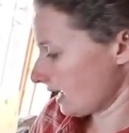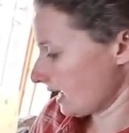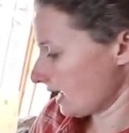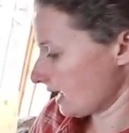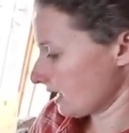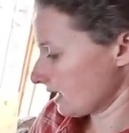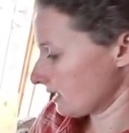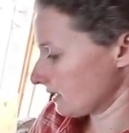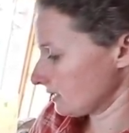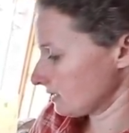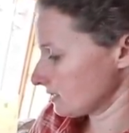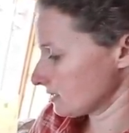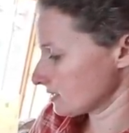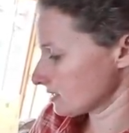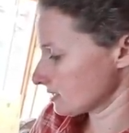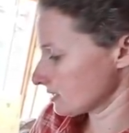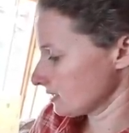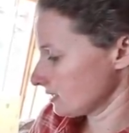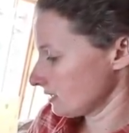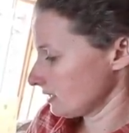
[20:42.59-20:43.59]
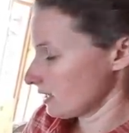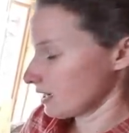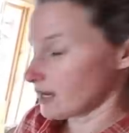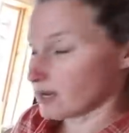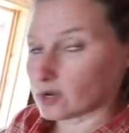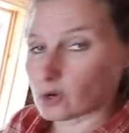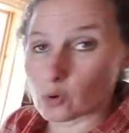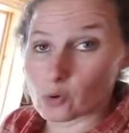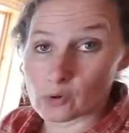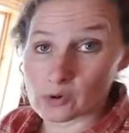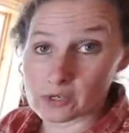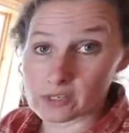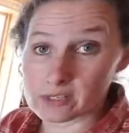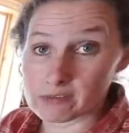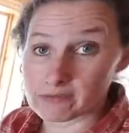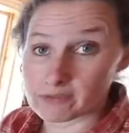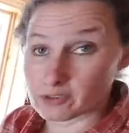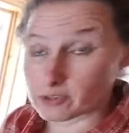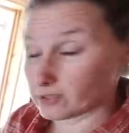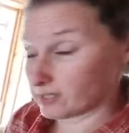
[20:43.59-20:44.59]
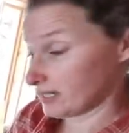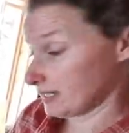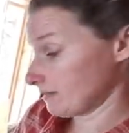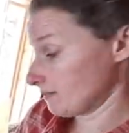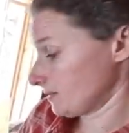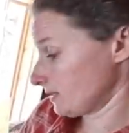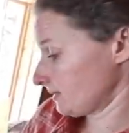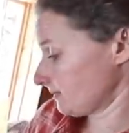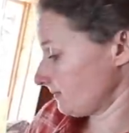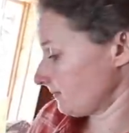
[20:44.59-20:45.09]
and a quart of cream.